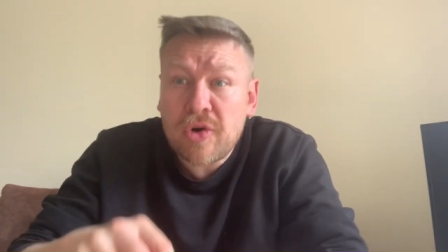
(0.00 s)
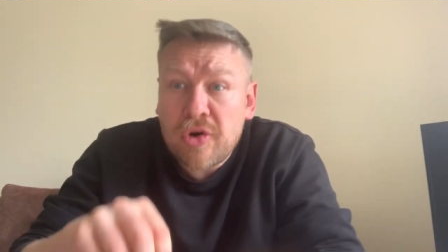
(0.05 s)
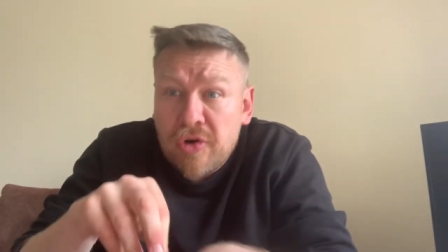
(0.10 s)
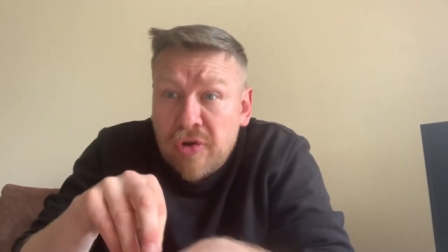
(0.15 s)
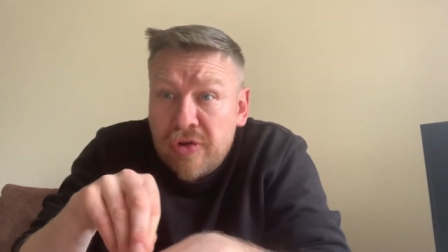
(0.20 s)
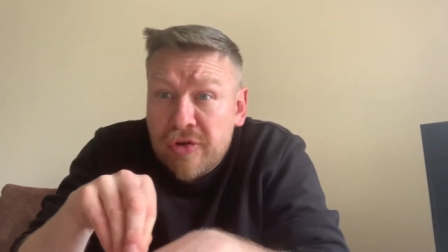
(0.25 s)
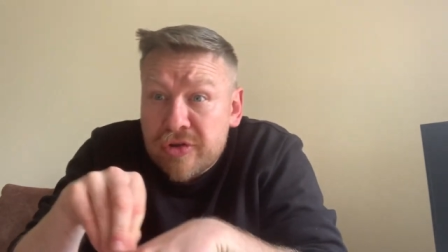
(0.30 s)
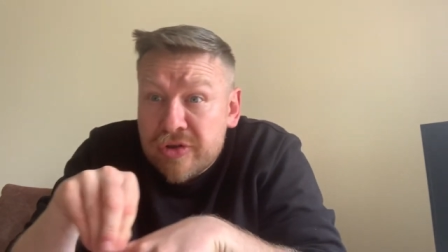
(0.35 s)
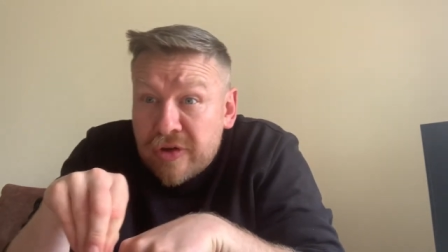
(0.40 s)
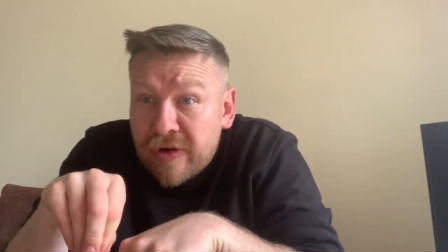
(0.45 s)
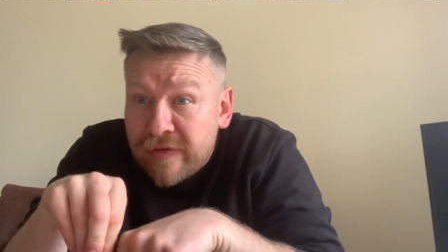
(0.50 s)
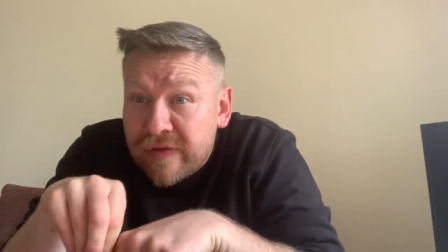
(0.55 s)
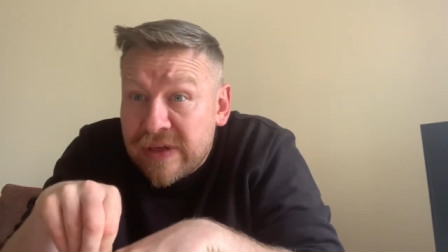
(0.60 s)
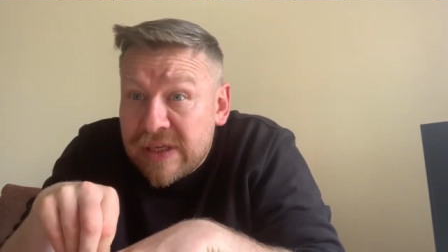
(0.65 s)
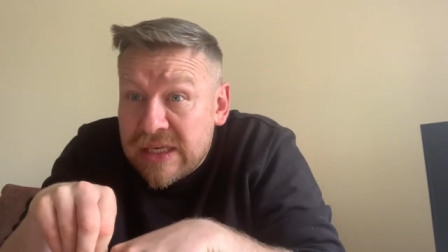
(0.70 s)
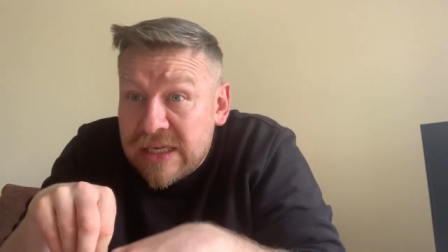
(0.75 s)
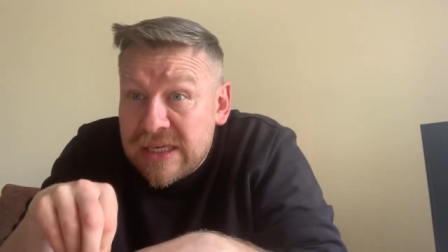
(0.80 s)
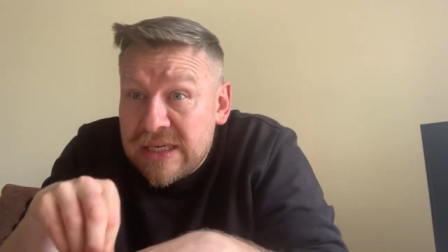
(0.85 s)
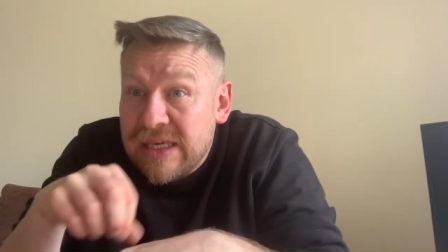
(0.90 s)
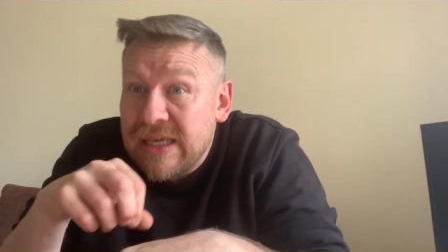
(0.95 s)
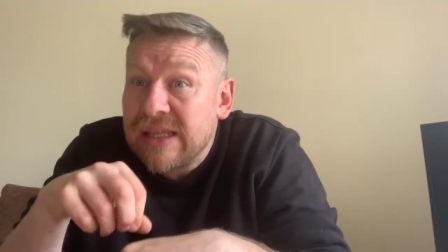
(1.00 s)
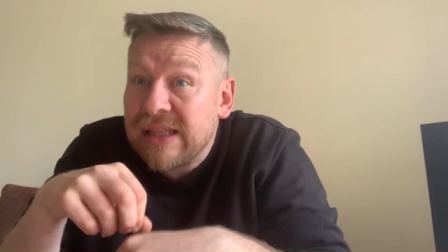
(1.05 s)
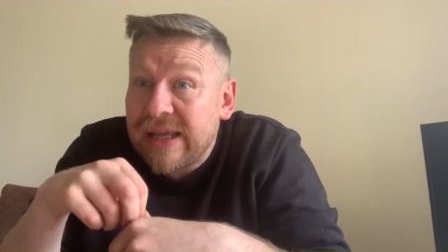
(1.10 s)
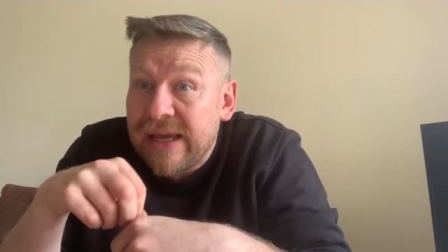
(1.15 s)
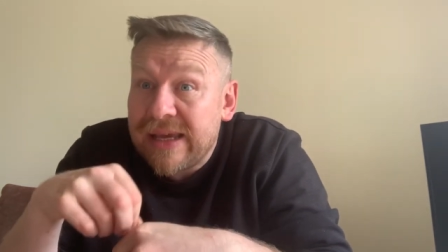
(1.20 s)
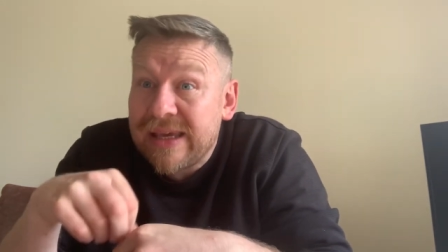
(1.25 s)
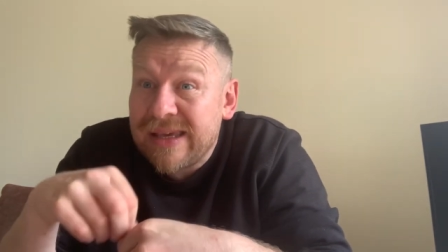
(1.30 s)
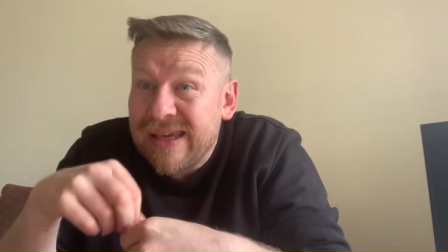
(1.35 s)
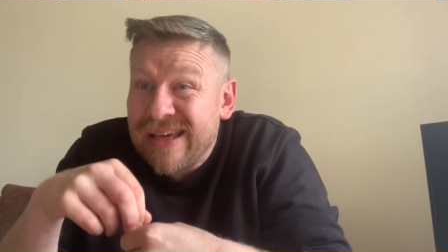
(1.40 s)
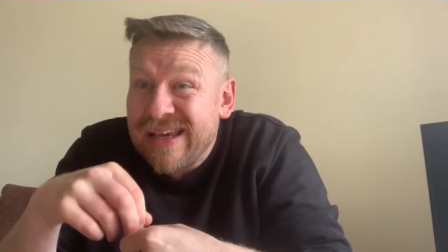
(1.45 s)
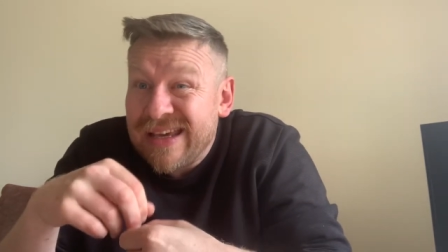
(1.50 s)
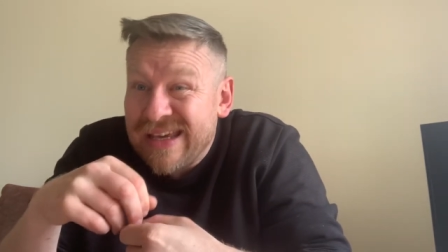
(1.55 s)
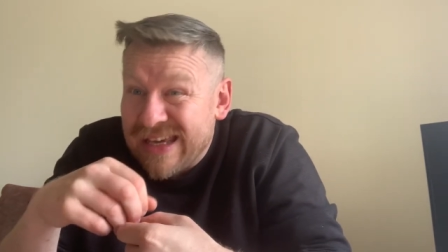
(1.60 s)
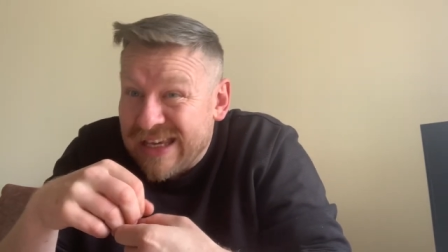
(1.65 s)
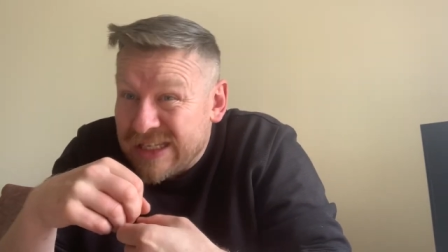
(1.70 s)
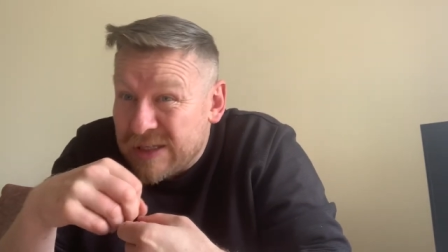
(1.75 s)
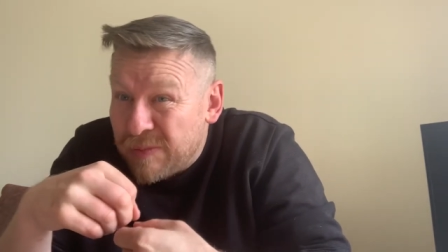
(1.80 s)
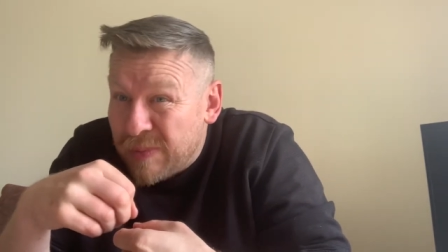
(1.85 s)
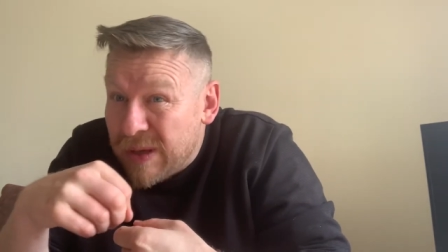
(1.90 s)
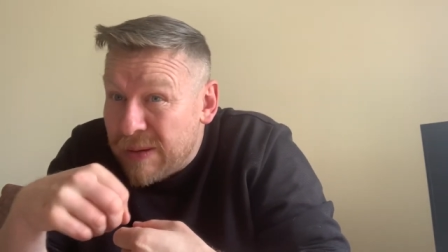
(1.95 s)
another sort of geeky, like
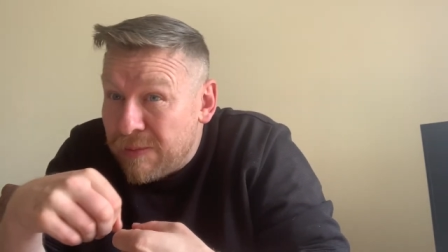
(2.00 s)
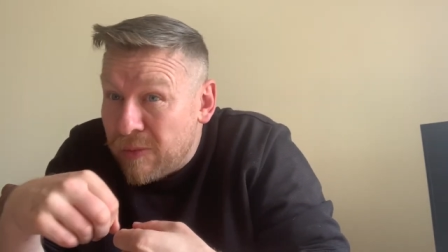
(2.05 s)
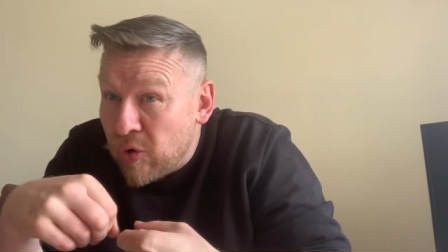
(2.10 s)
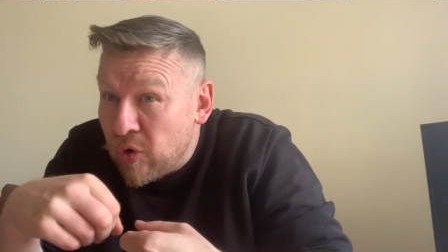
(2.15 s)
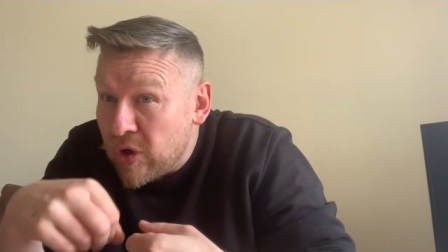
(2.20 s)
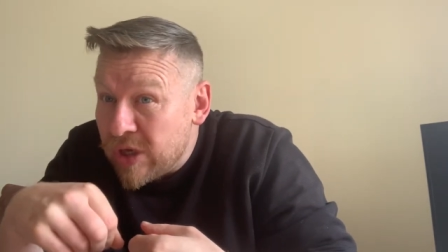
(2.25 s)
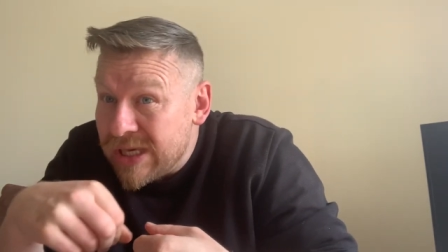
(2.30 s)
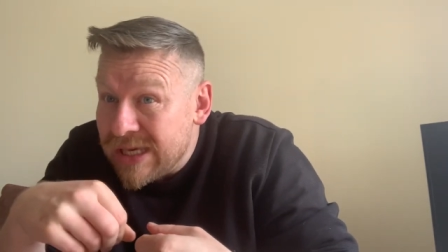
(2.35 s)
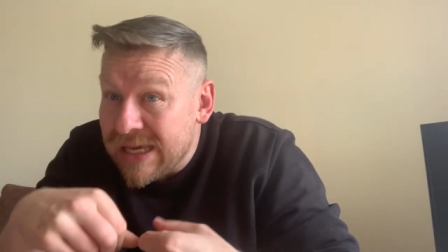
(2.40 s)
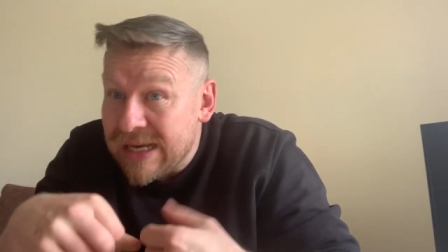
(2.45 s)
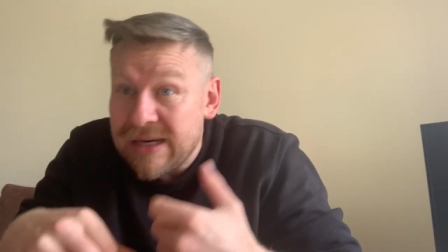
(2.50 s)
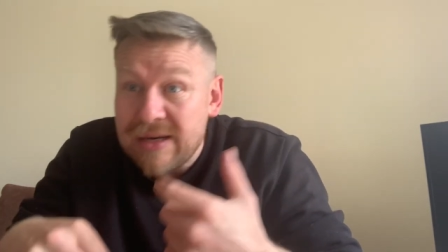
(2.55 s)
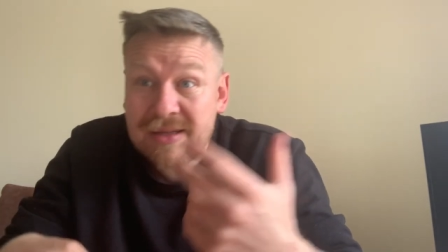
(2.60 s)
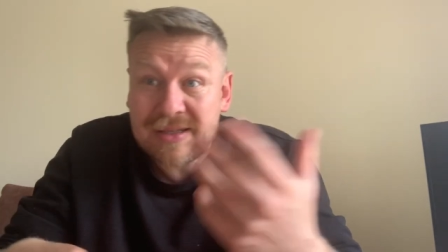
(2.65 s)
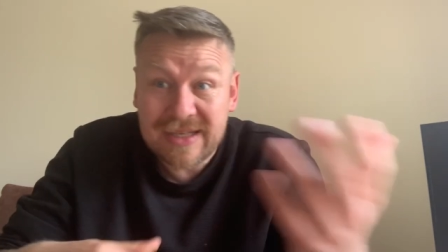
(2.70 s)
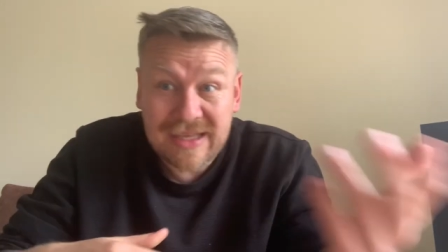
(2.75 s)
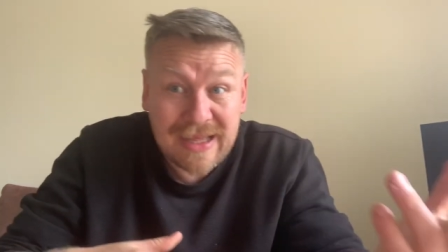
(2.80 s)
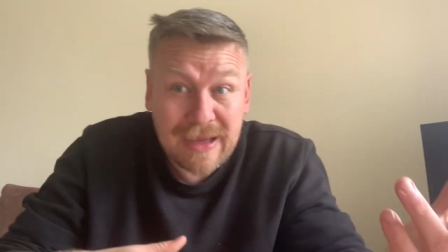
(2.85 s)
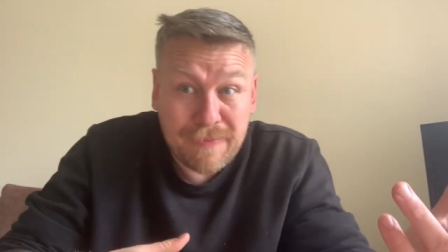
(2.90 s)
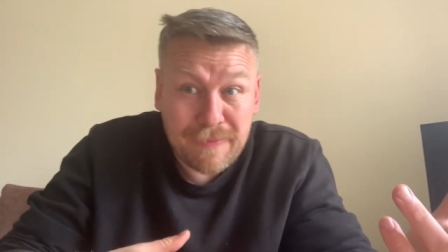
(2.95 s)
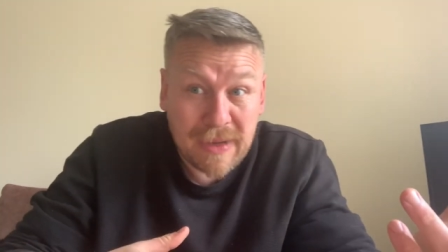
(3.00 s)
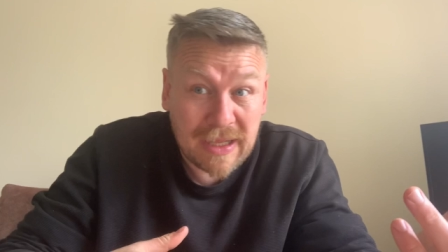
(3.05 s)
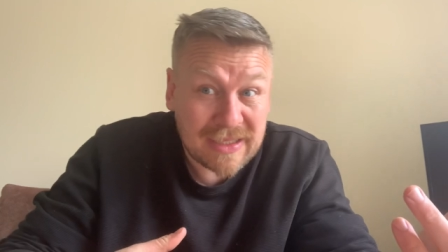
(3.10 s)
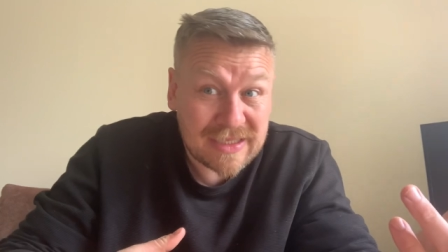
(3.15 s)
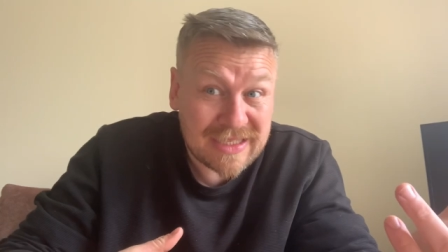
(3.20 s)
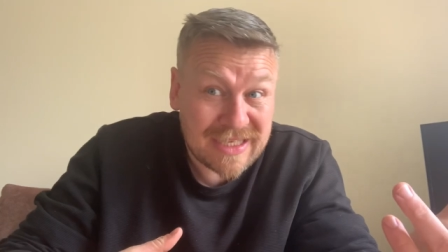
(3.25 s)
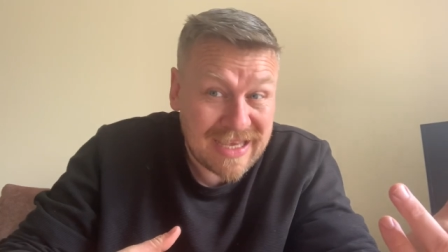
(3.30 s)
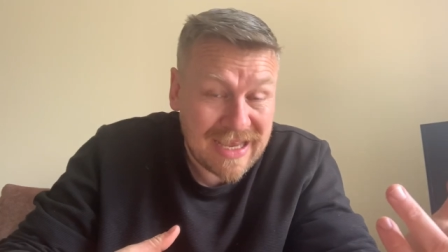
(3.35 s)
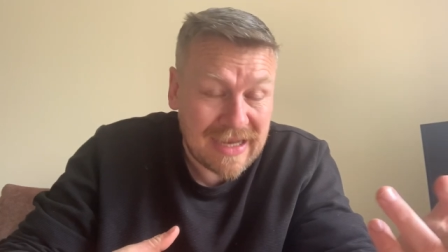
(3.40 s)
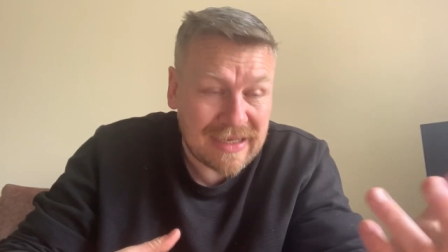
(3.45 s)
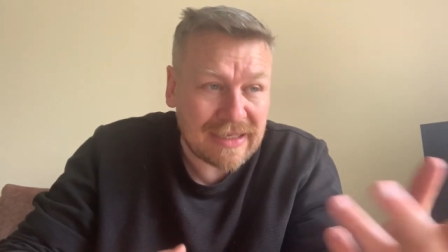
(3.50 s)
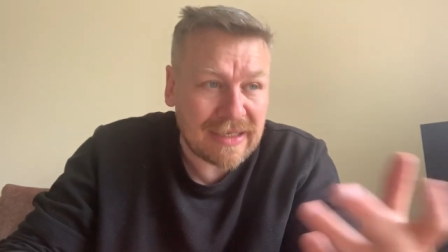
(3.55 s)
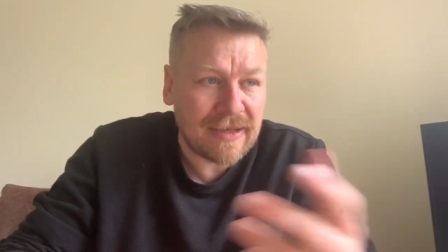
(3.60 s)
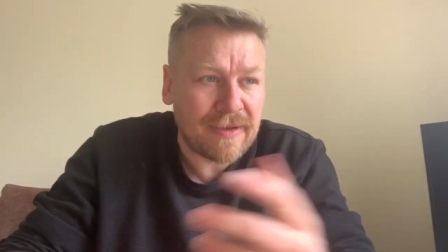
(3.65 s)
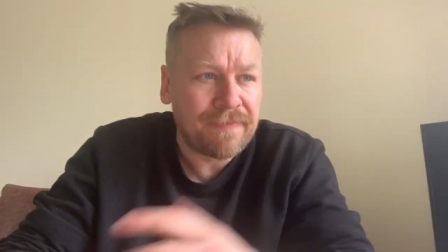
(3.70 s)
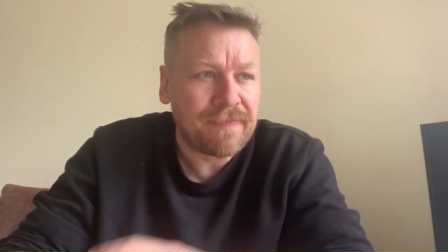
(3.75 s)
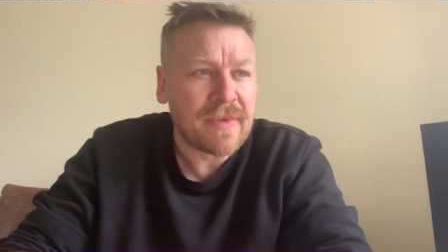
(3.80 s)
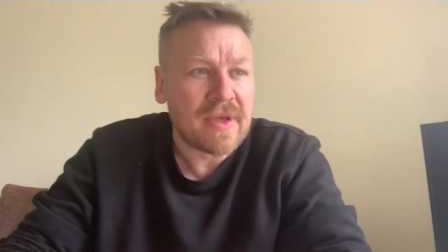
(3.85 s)
he's a bit more yin to that man's yang.